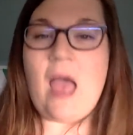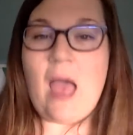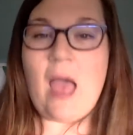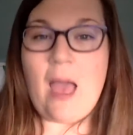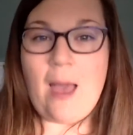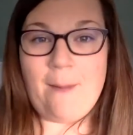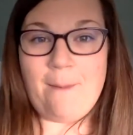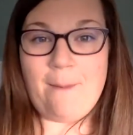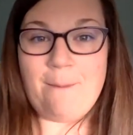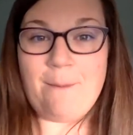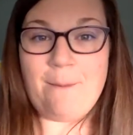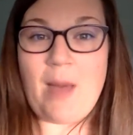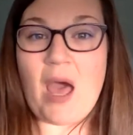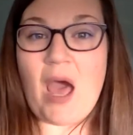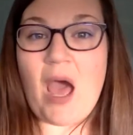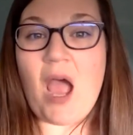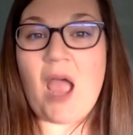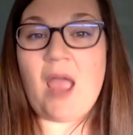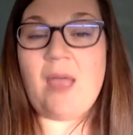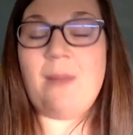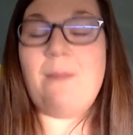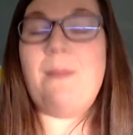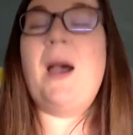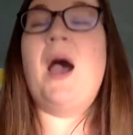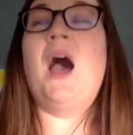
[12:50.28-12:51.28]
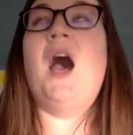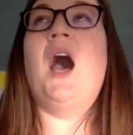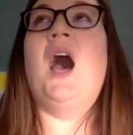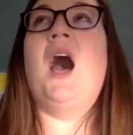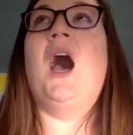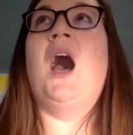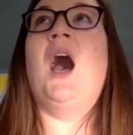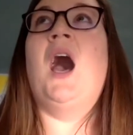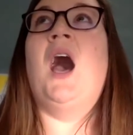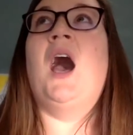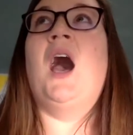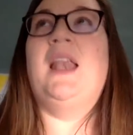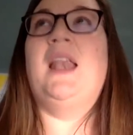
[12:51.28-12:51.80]
My
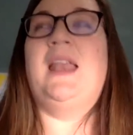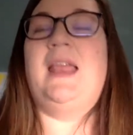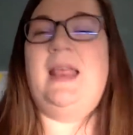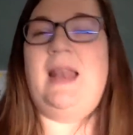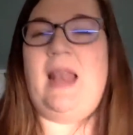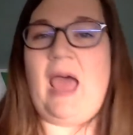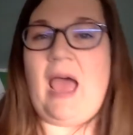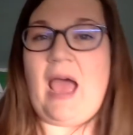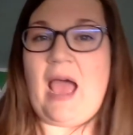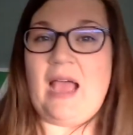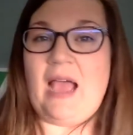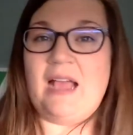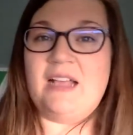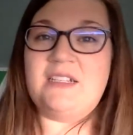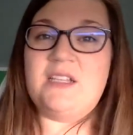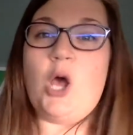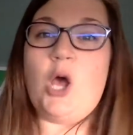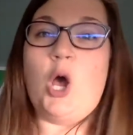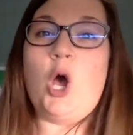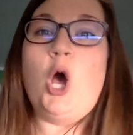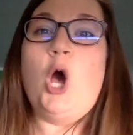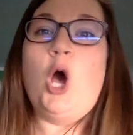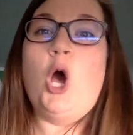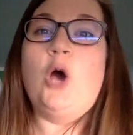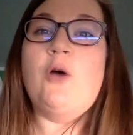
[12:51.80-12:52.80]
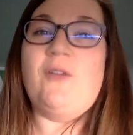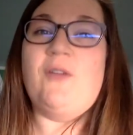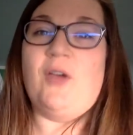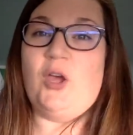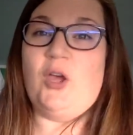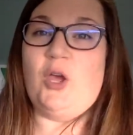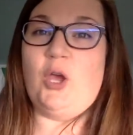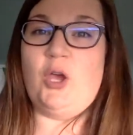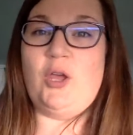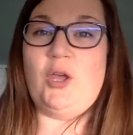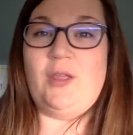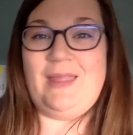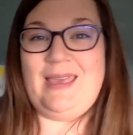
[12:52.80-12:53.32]
body lies over
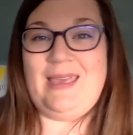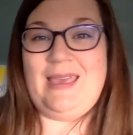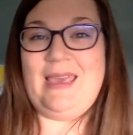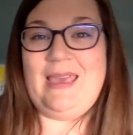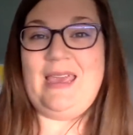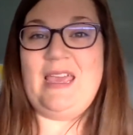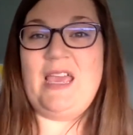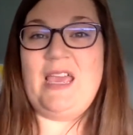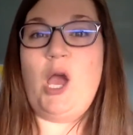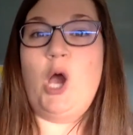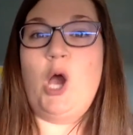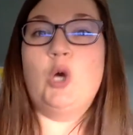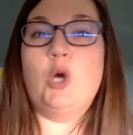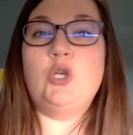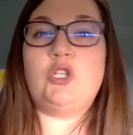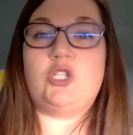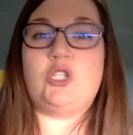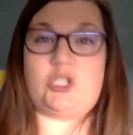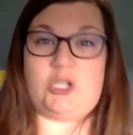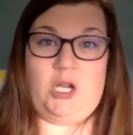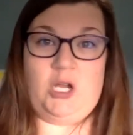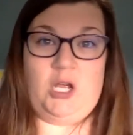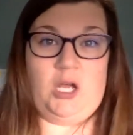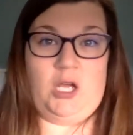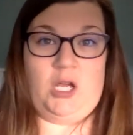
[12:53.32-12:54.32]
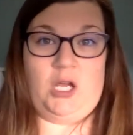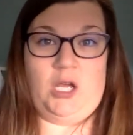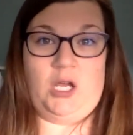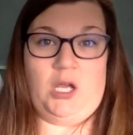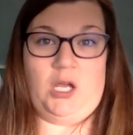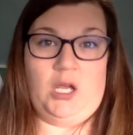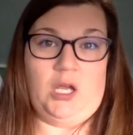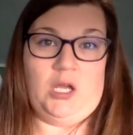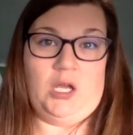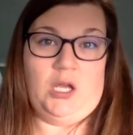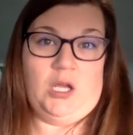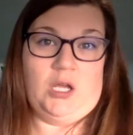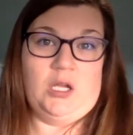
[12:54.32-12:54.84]
the
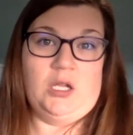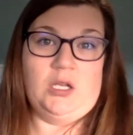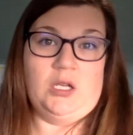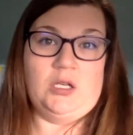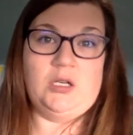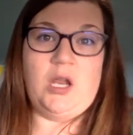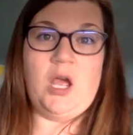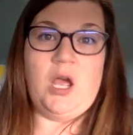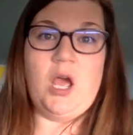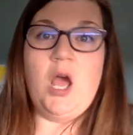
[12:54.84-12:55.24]
ocean.